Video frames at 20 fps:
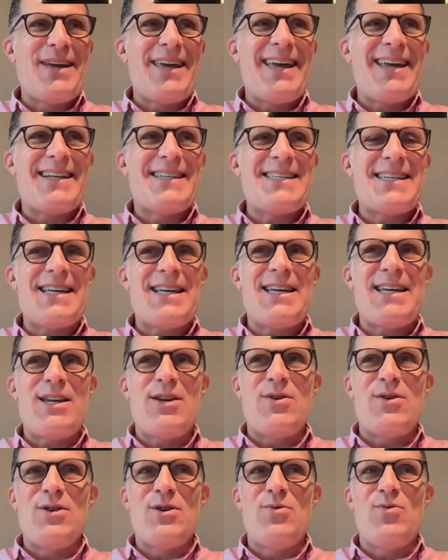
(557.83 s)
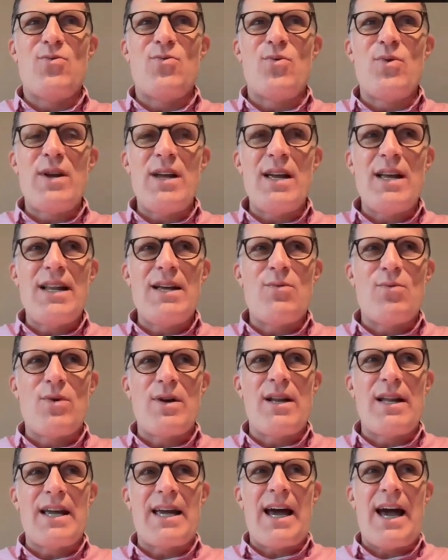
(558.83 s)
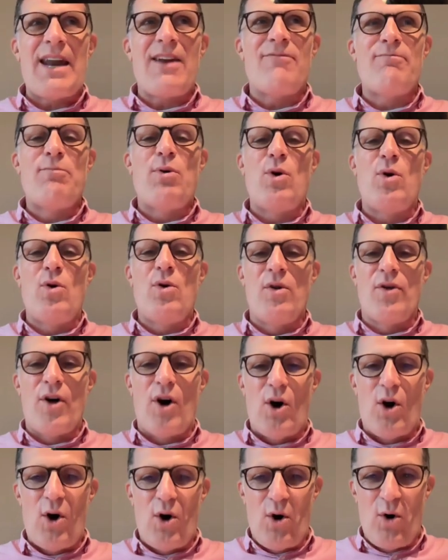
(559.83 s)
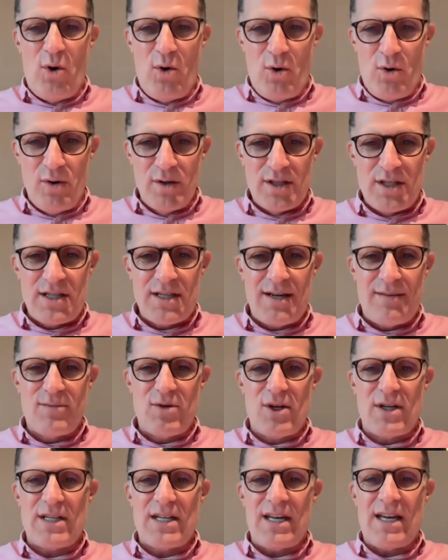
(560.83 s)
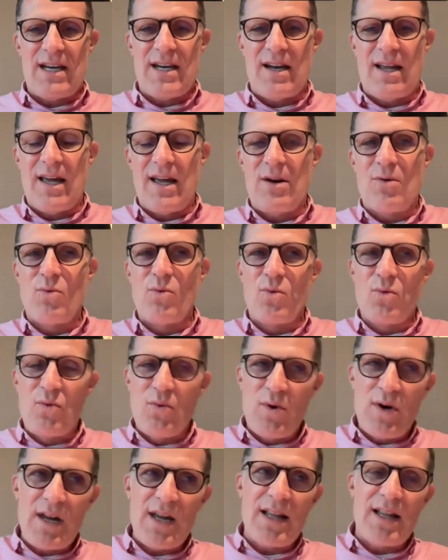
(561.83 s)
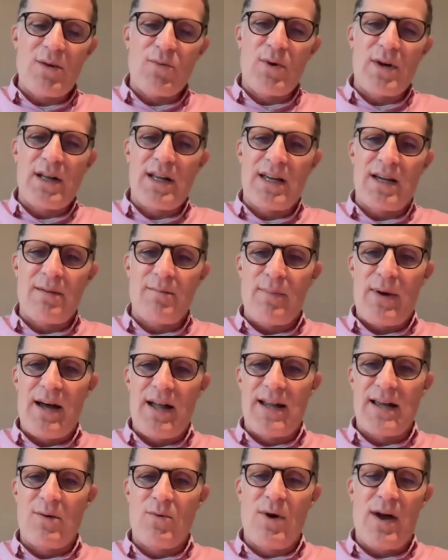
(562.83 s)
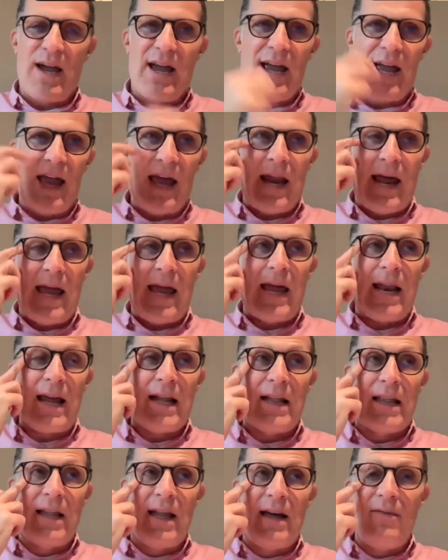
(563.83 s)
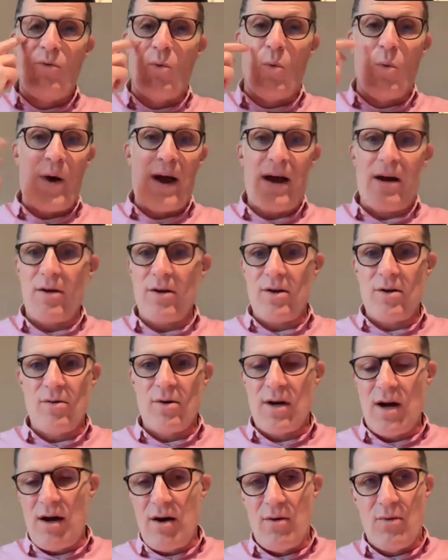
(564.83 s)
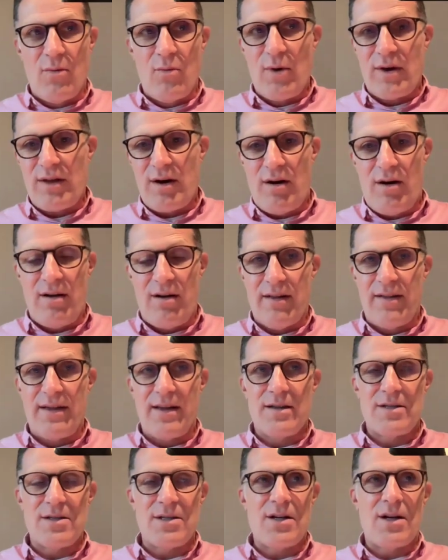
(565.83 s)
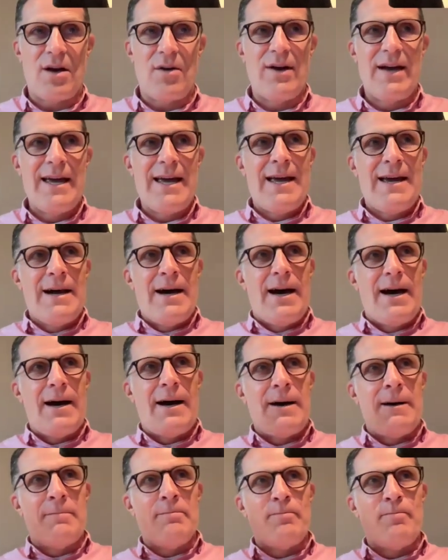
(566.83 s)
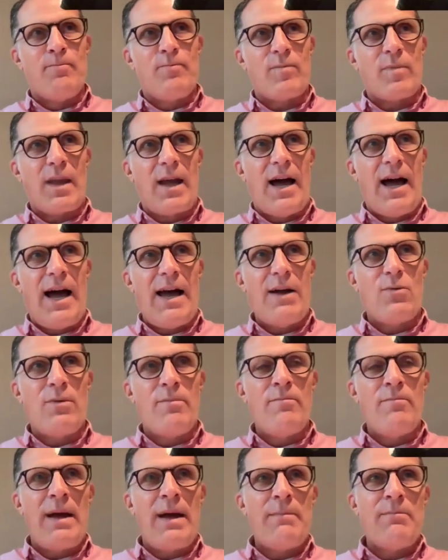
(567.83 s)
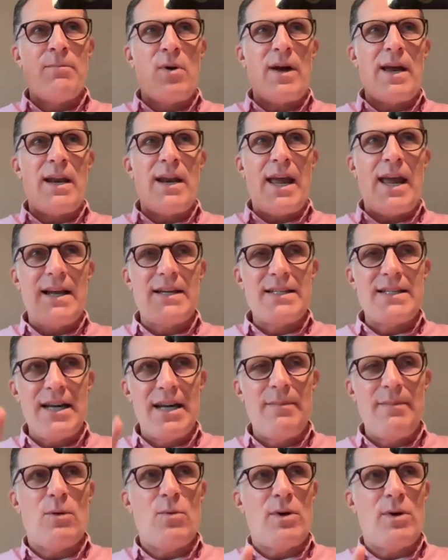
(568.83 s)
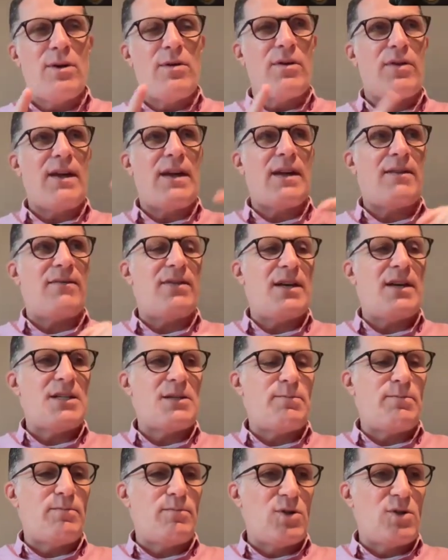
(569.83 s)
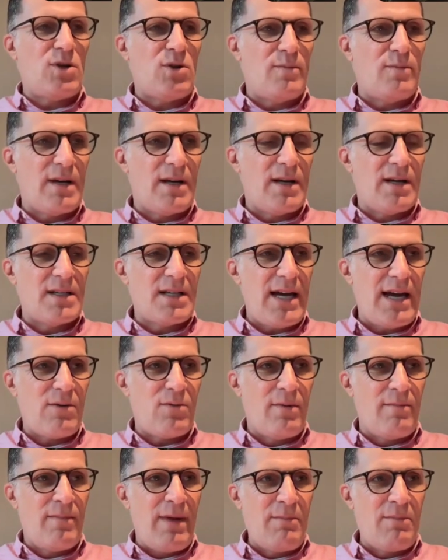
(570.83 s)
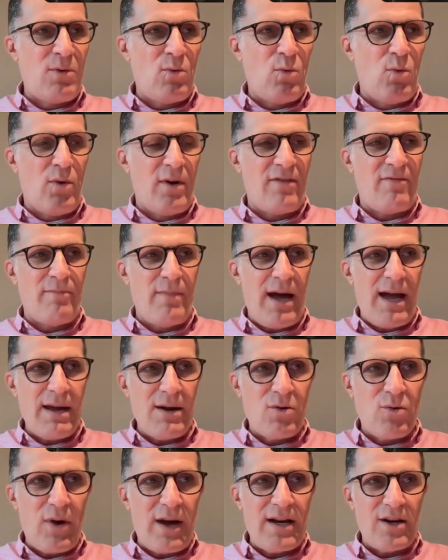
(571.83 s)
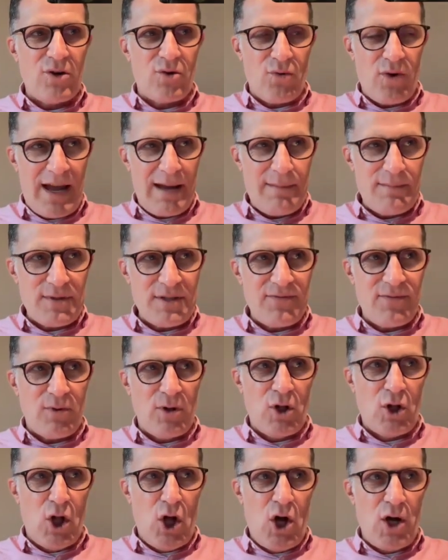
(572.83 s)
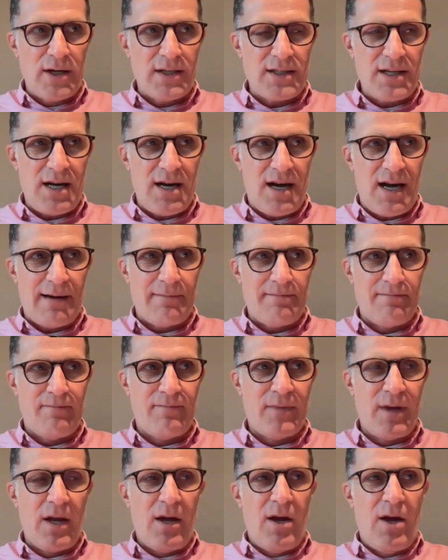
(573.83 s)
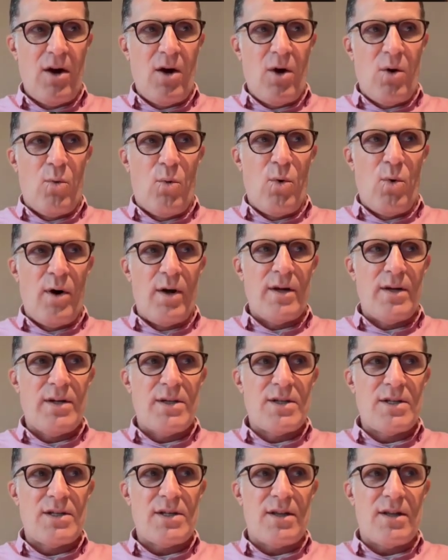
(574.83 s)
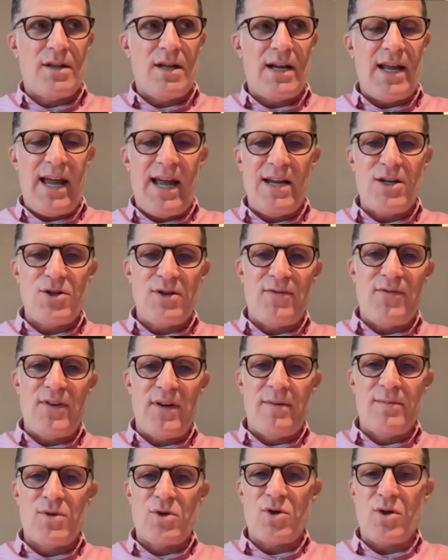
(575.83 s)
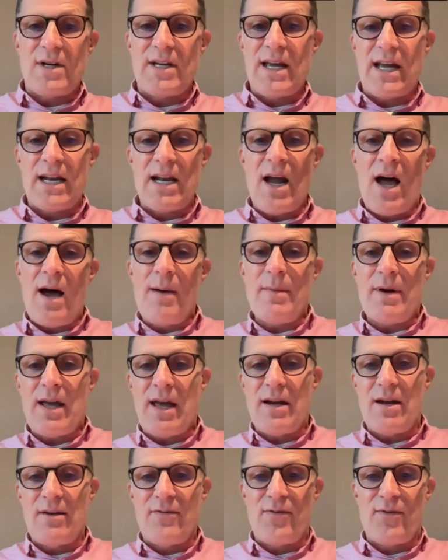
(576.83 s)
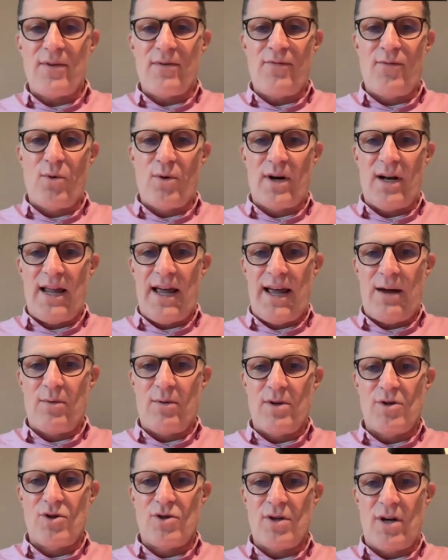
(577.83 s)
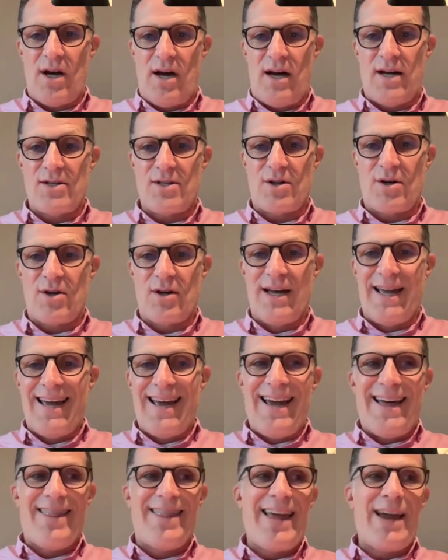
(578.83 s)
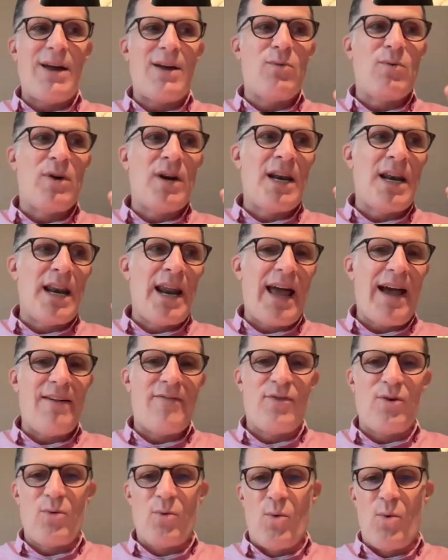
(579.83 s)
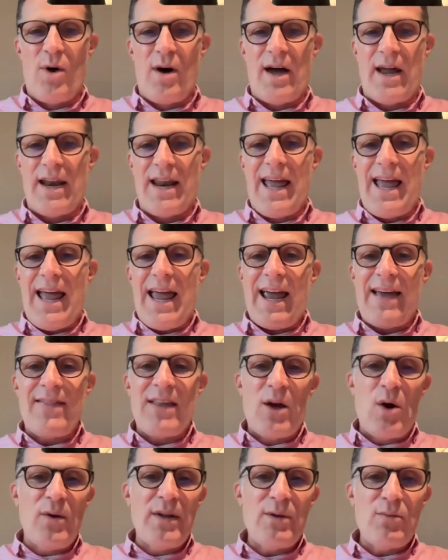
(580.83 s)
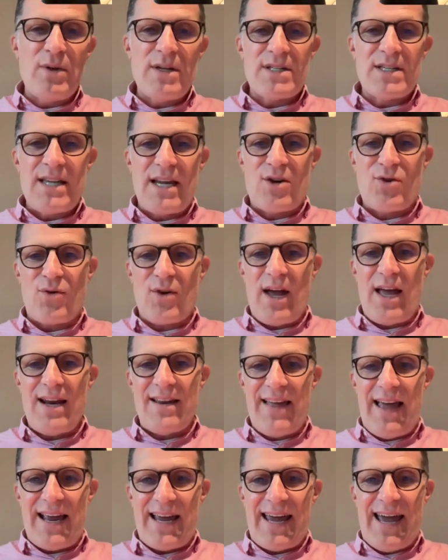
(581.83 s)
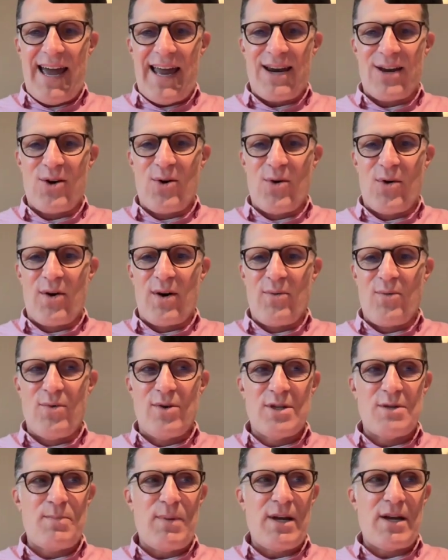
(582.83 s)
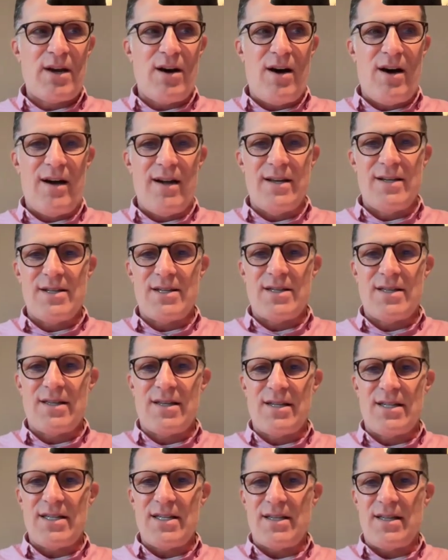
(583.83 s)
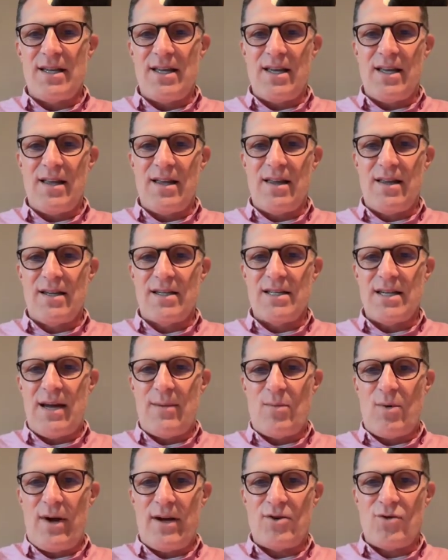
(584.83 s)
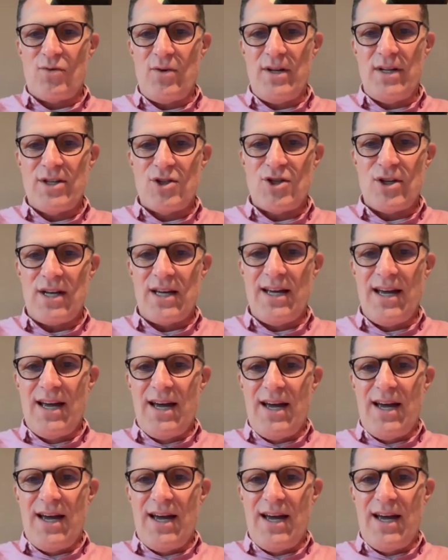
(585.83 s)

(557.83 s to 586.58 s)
you really, really kind of pull the whole subject in a really, really compelling way. And I love where you go with all of these. Um, I remember, and tell me what you think of this too, because I remember one of my great gripes for a long time was that Asian films could get nominated for the foreign language Oscar. They never won. And the only reason they created that category was because the Samurai trilogy